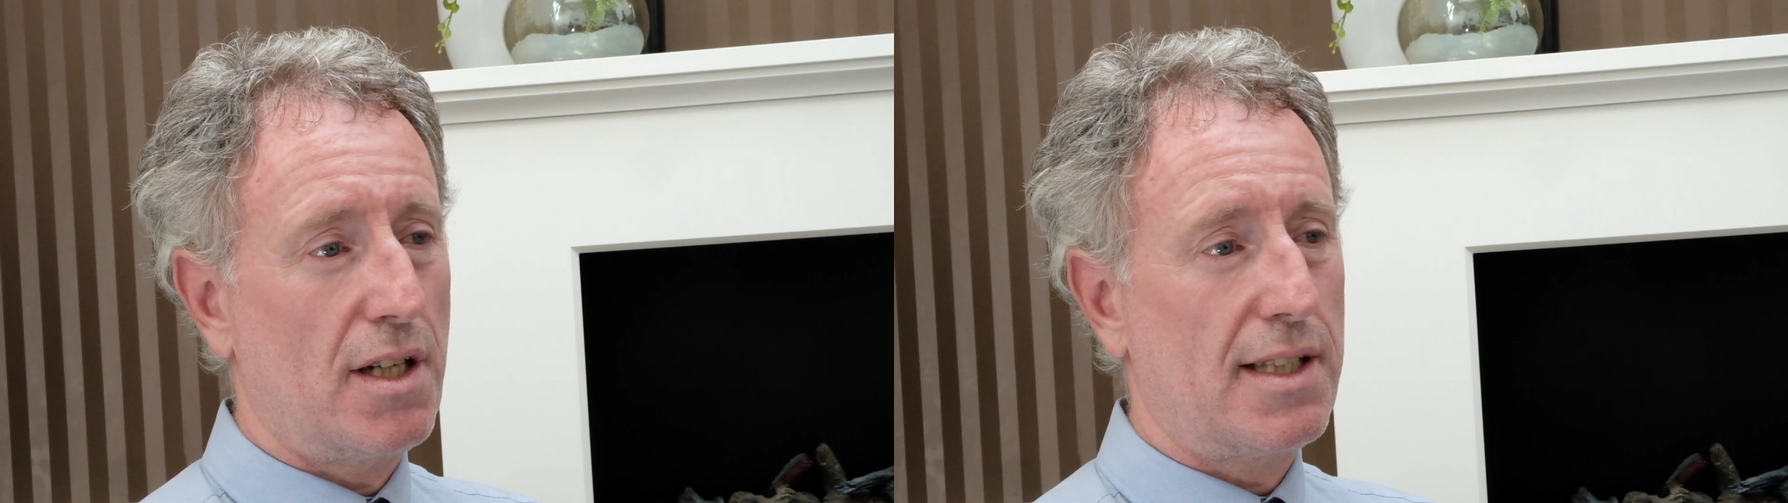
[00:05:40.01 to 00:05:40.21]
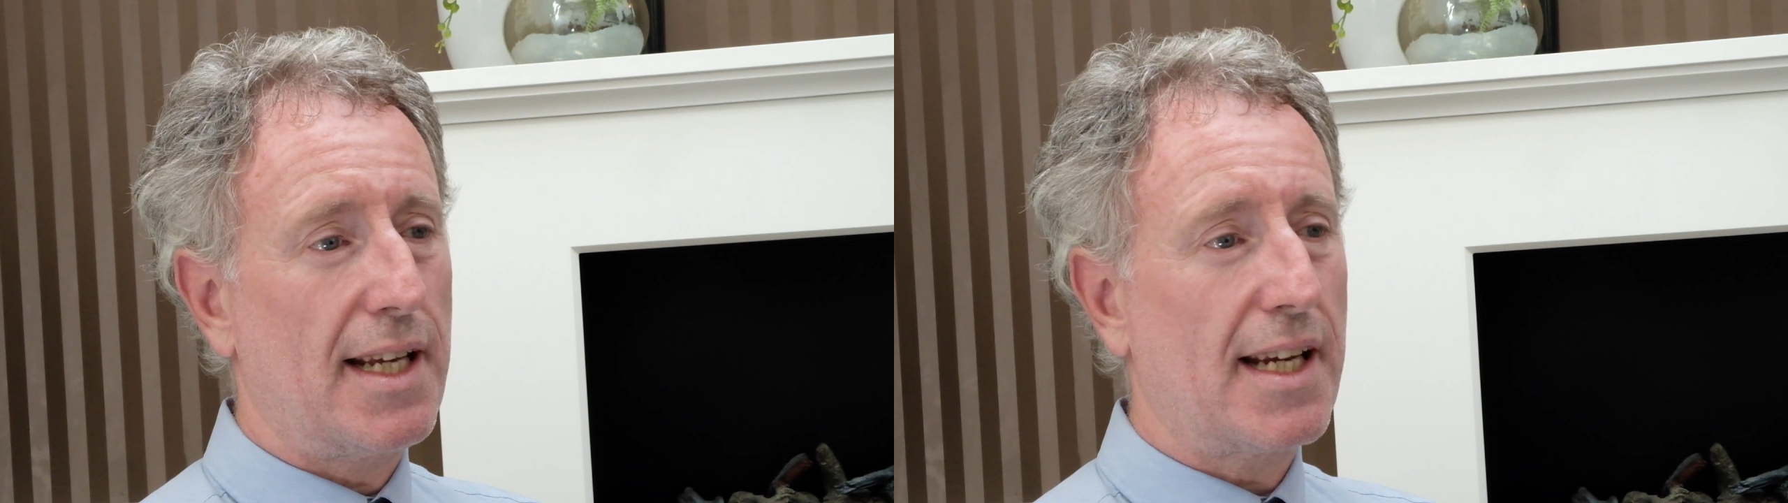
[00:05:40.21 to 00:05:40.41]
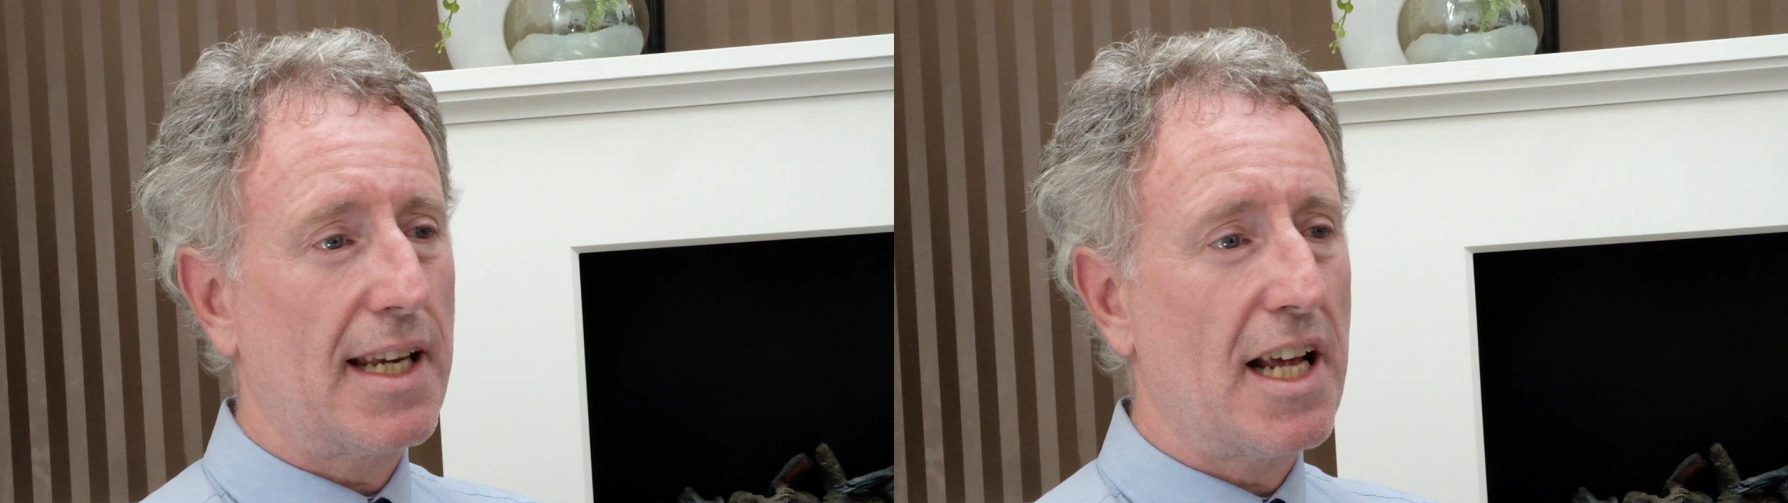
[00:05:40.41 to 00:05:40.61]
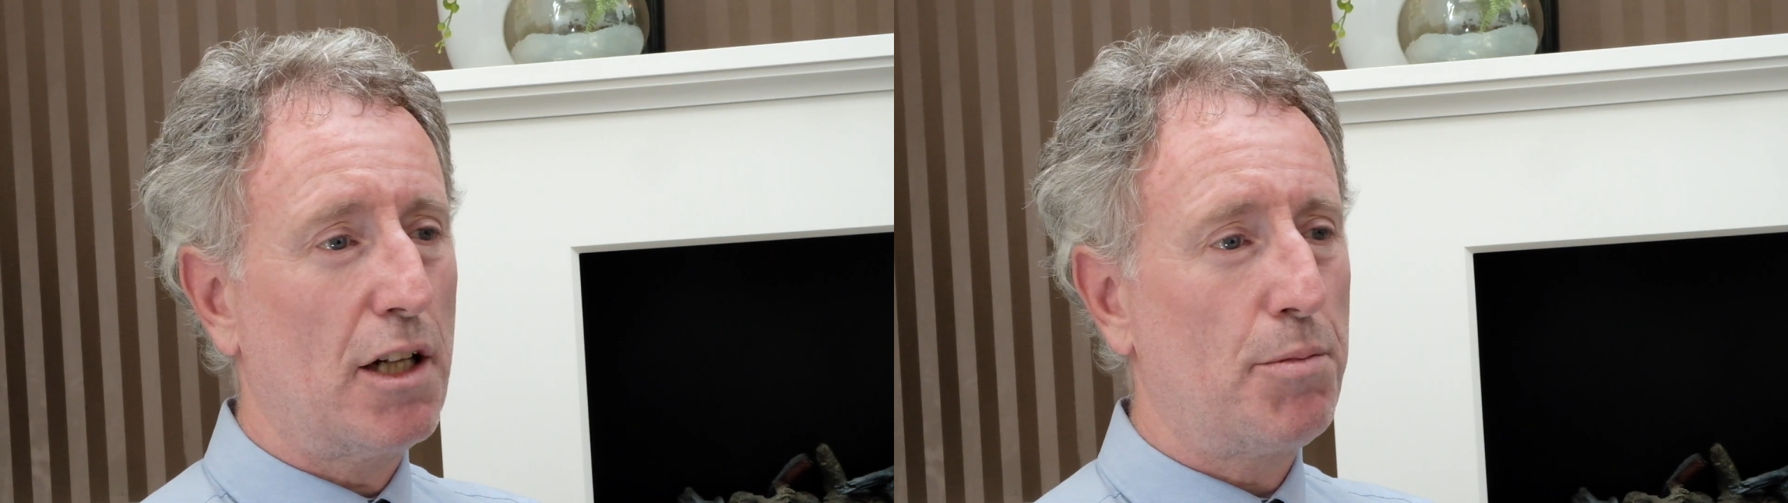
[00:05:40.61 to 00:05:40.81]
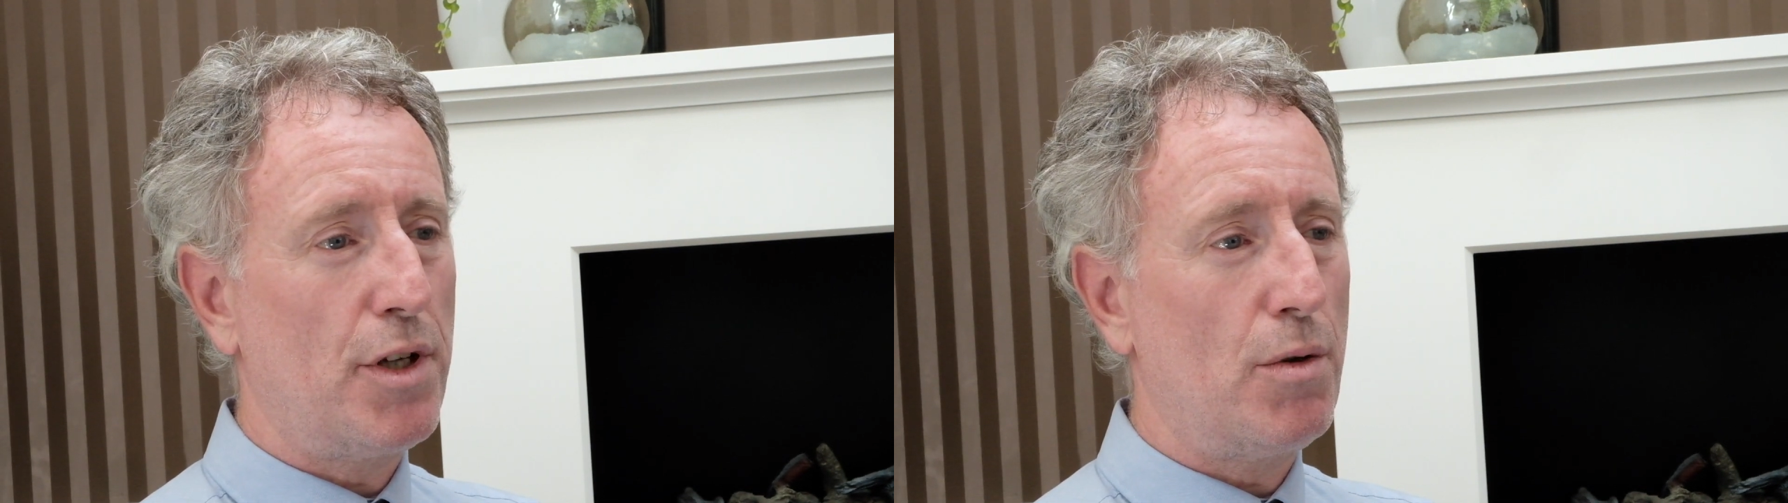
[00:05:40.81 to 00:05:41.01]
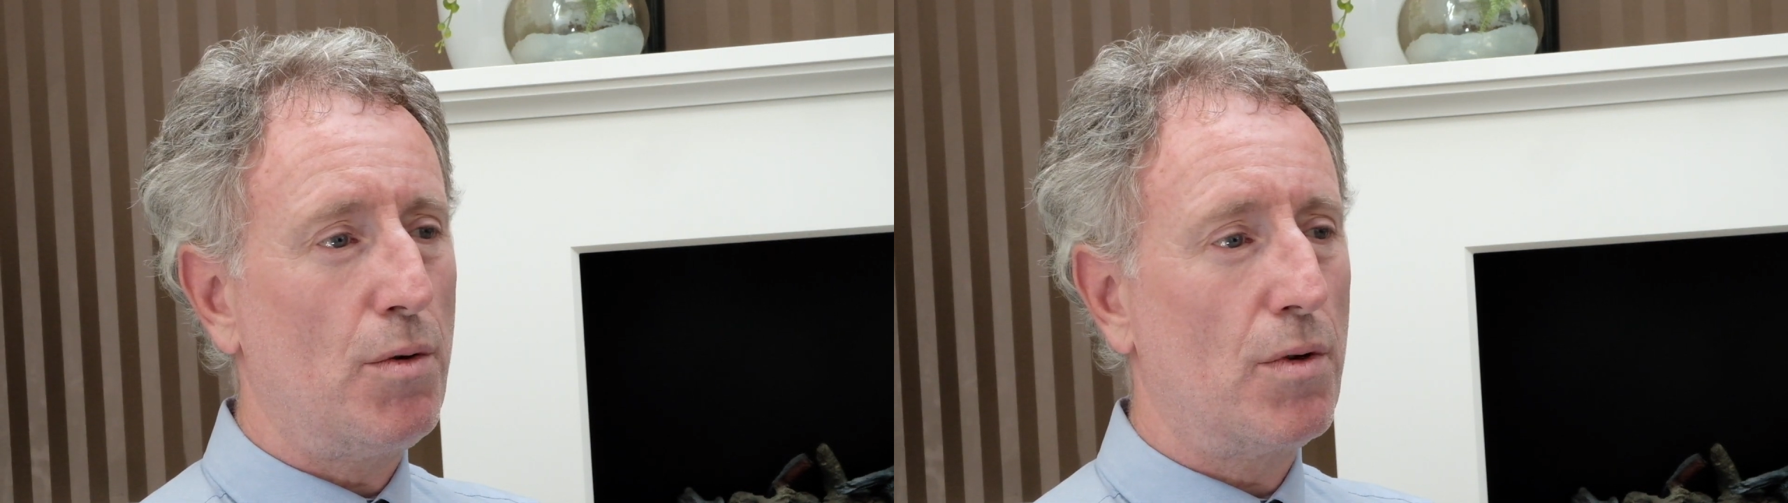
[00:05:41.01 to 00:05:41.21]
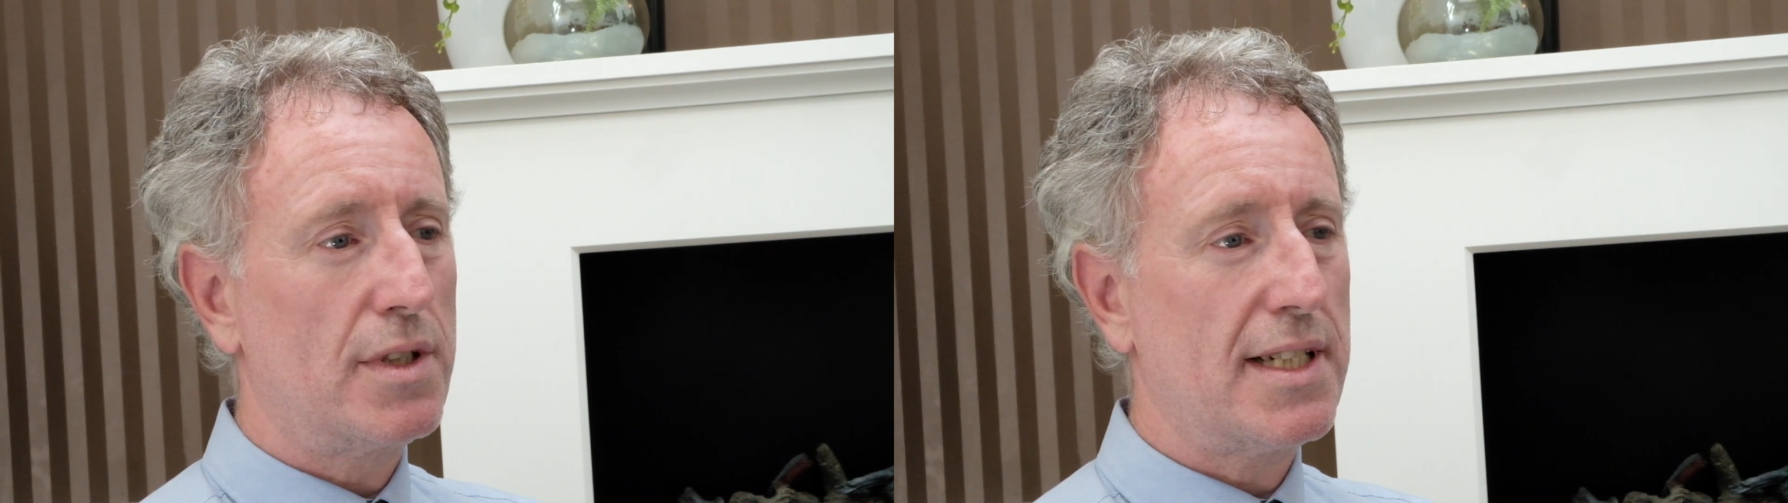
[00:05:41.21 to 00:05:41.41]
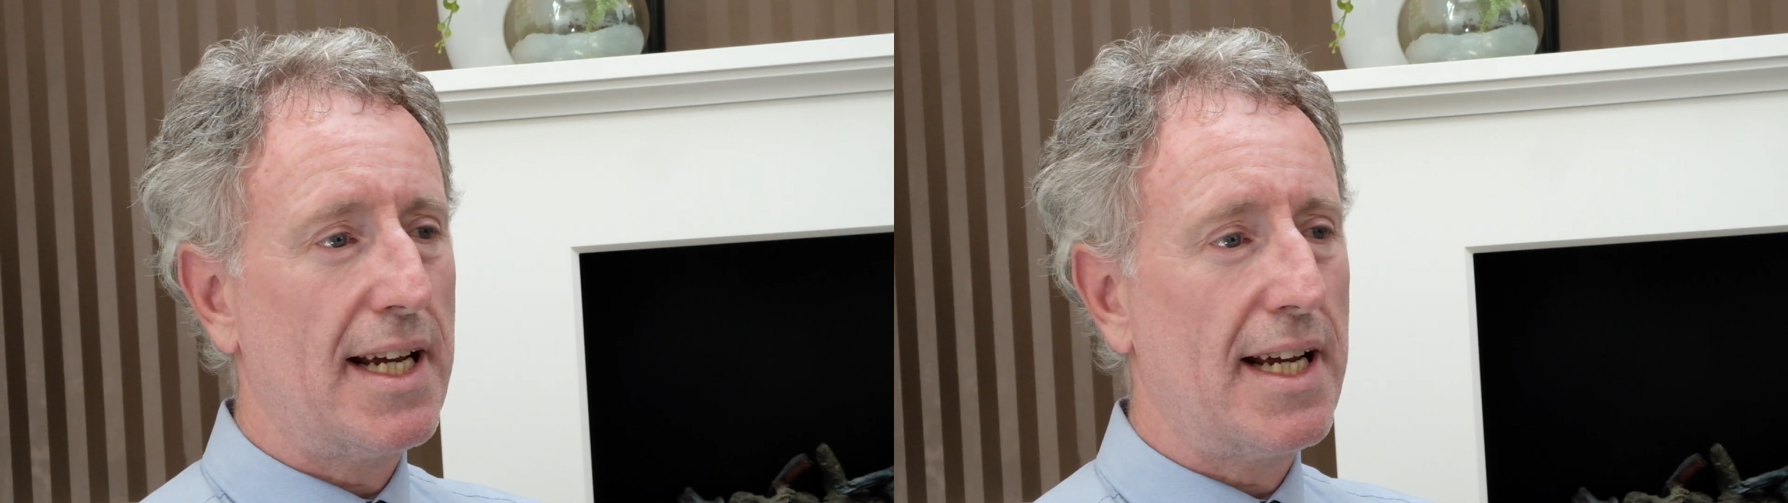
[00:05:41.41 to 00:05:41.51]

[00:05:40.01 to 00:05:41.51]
so that they can help you